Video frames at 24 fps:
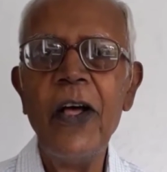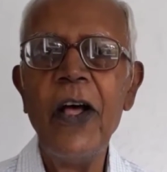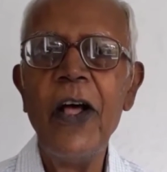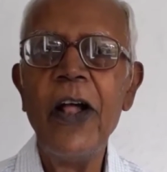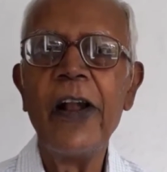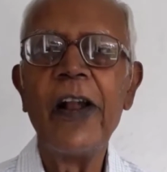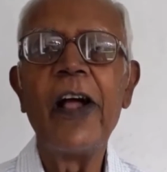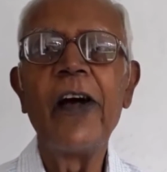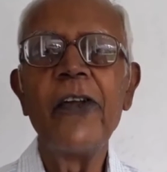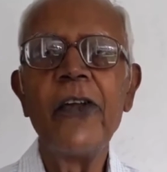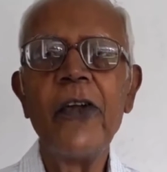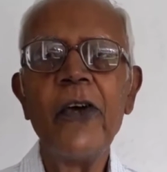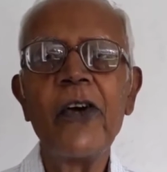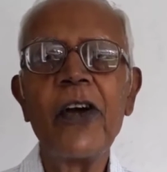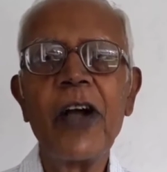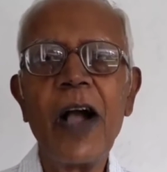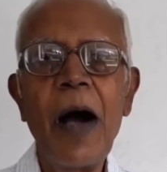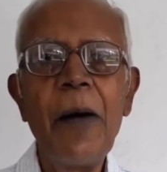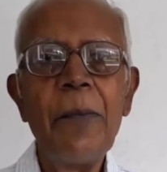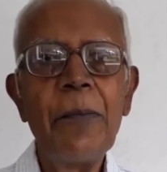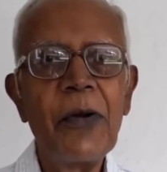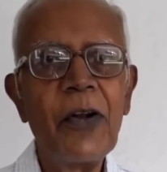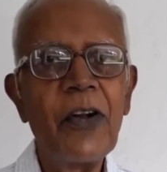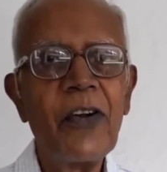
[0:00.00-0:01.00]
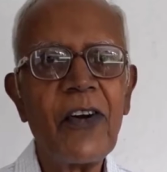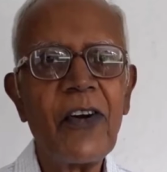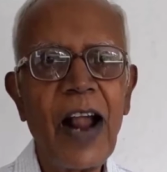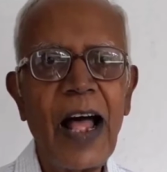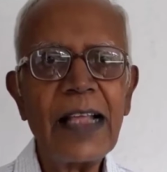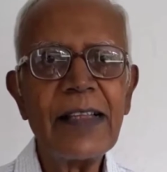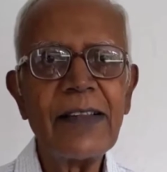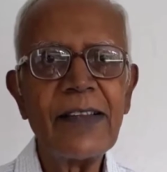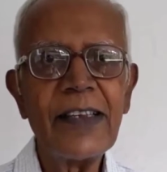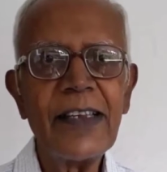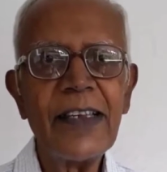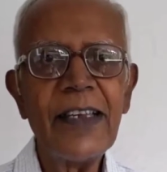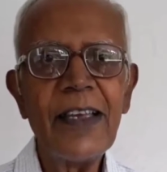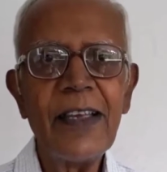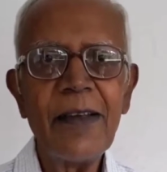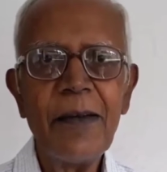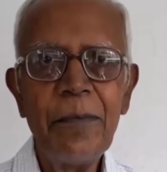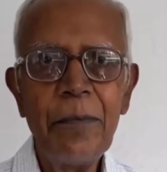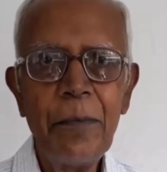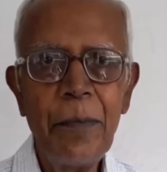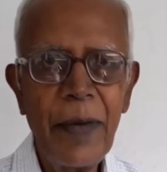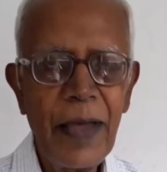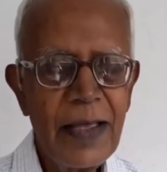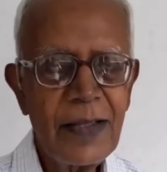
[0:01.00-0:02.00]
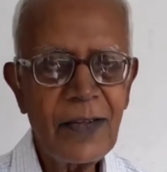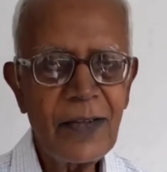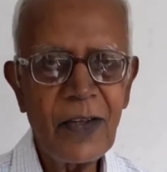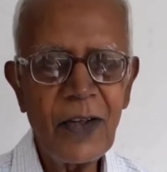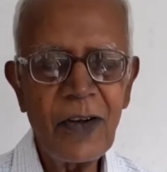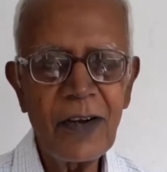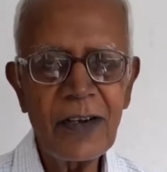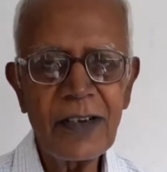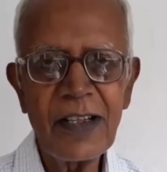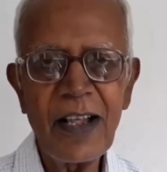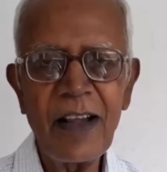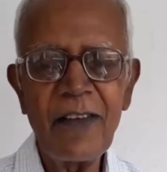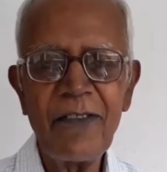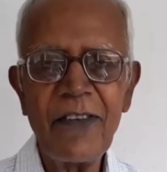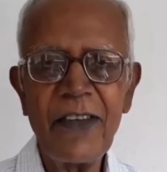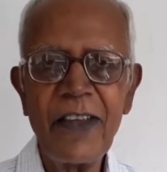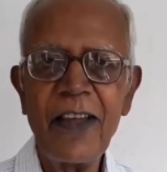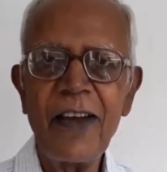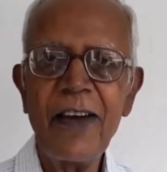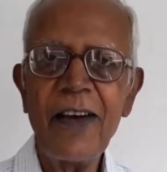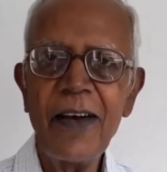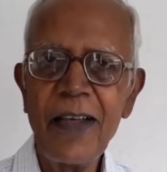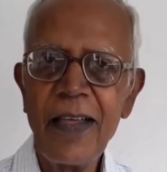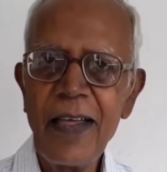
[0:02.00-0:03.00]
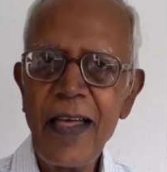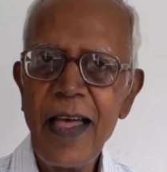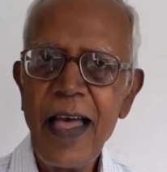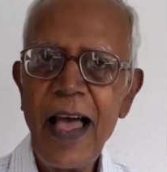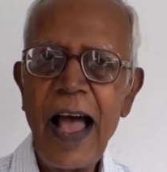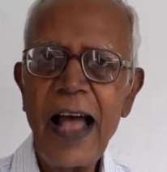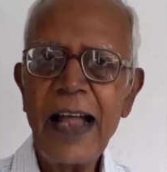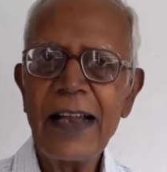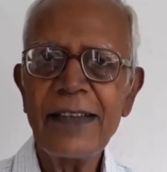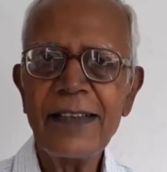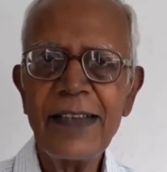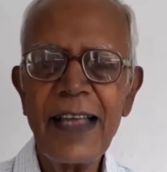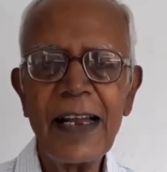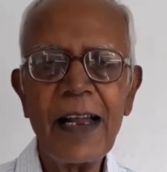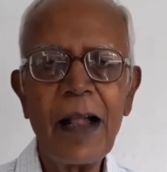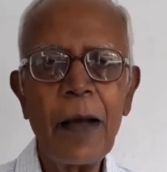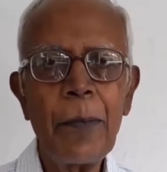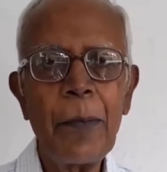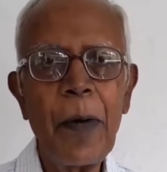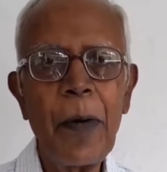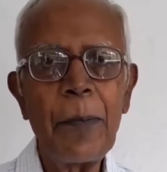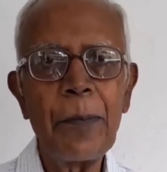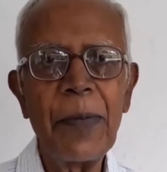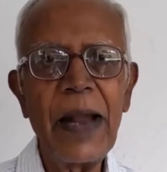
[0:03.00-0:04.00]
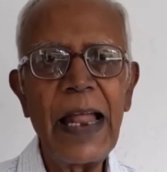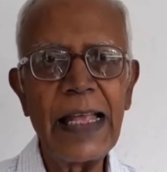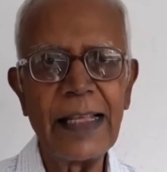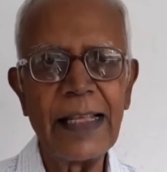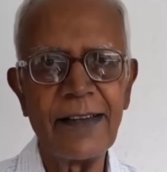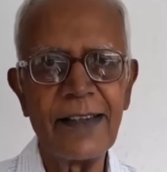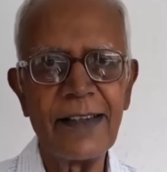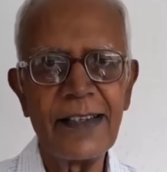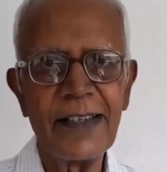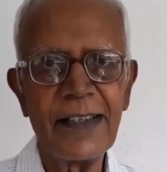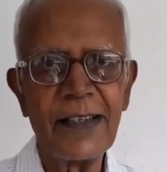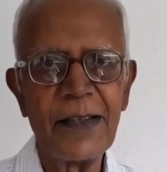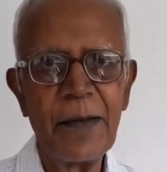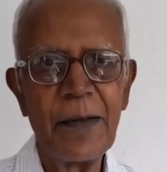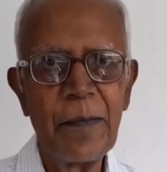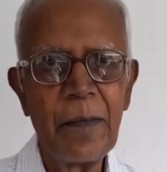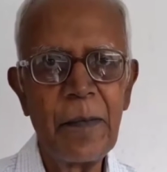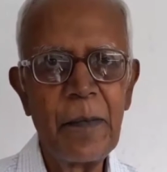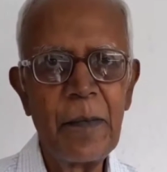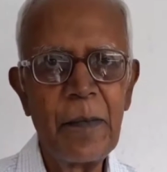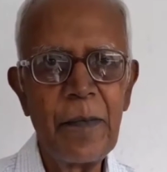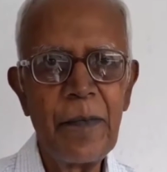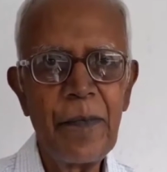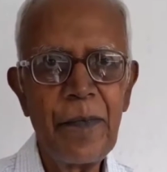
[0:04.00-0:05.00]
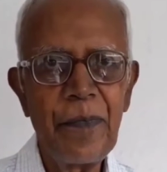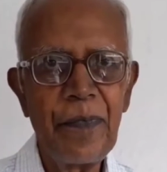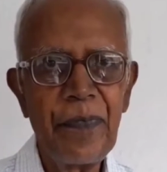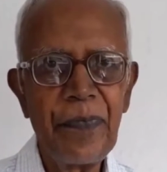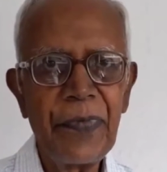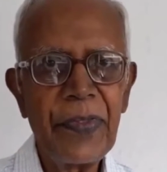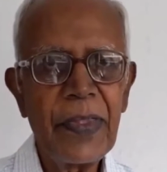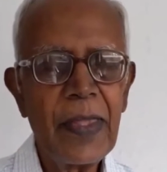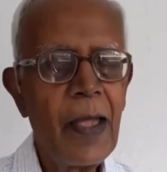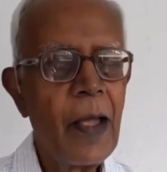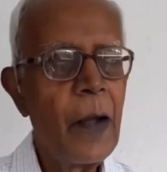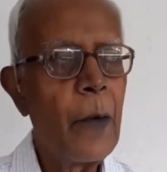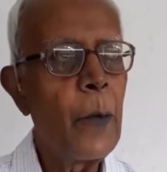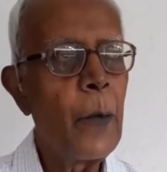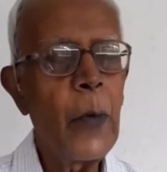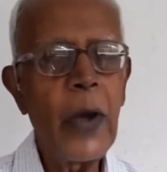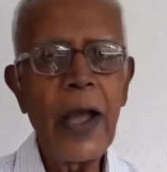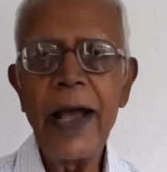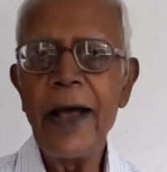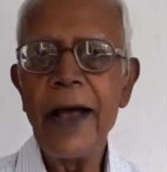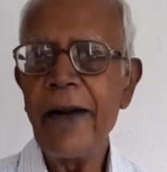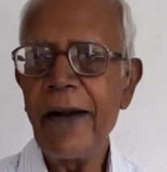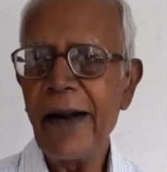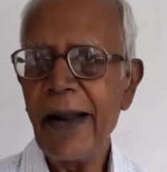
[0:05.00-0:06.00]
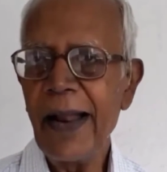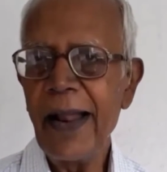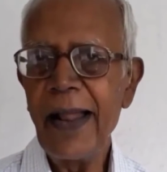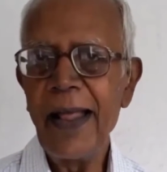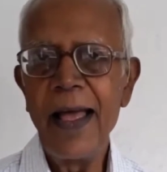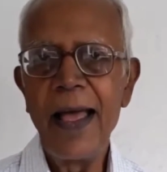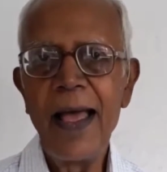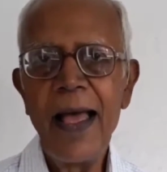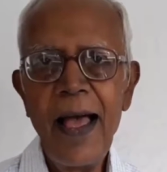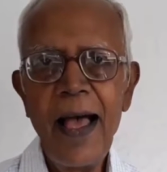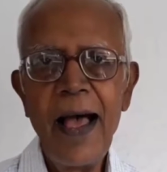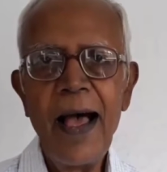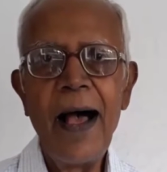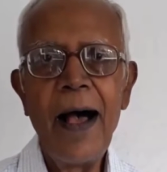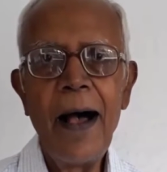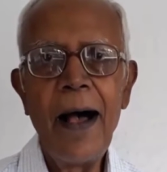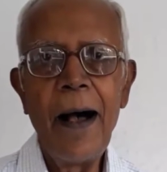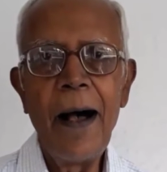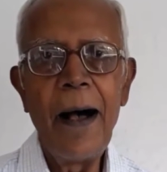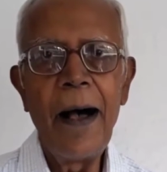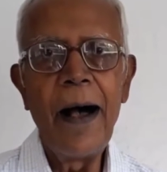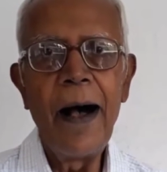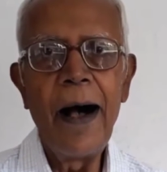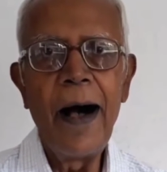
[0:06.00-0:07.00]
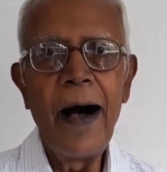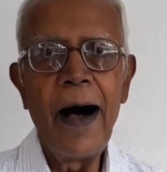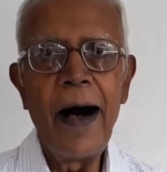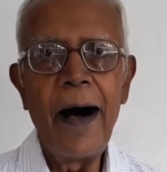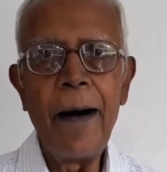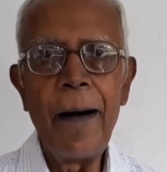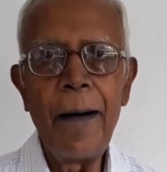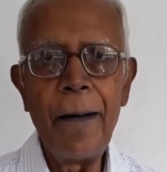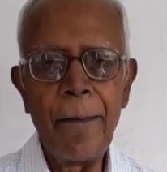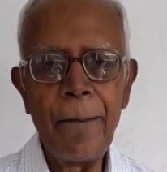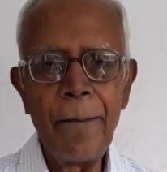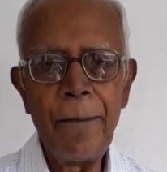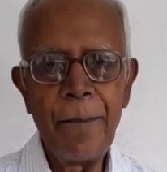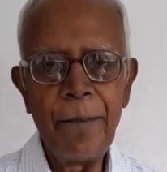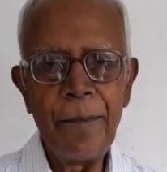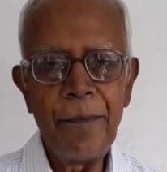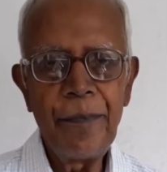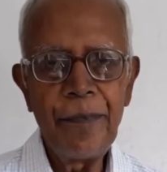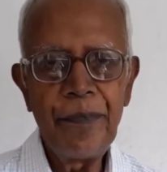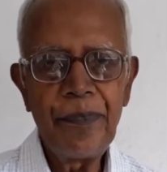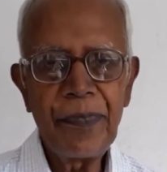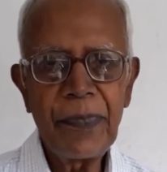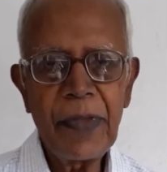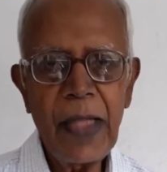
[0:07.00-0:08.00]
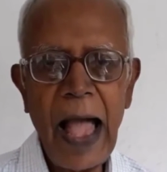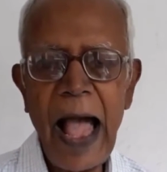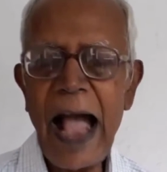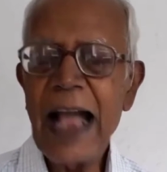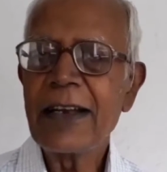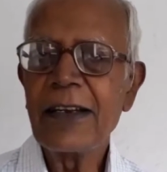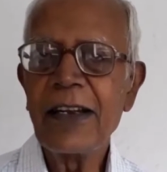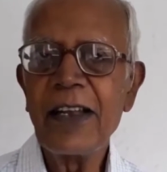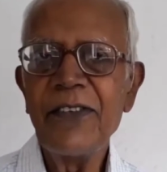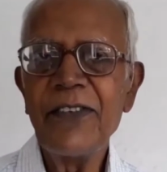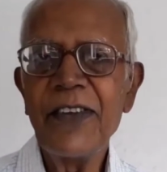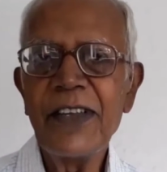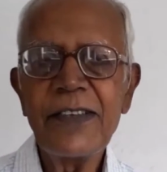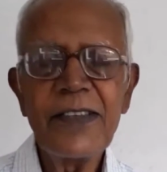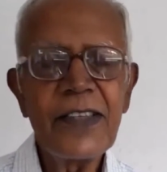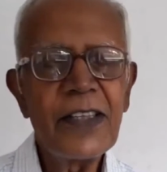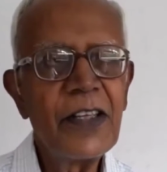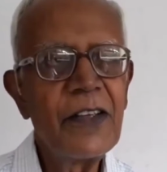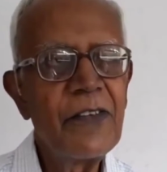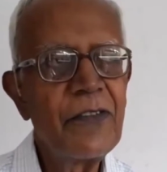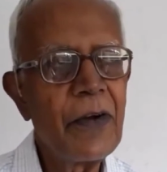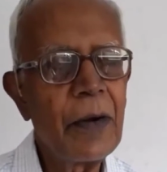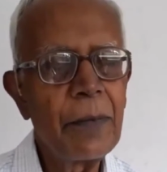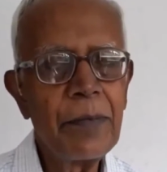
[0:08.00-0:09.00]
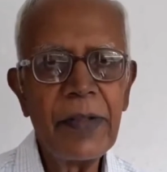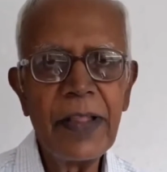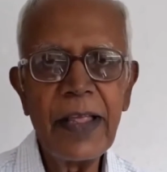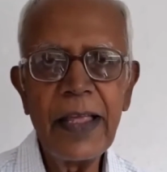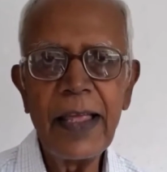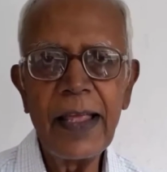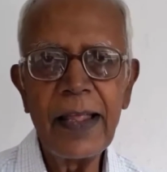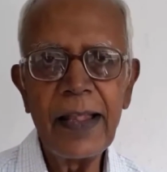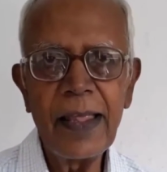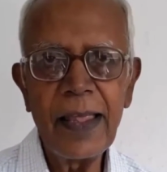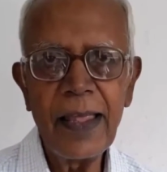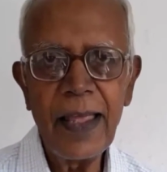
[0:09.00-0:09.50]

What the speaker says: Now you come to Ranchi, base yourself here and set up a place where activists from the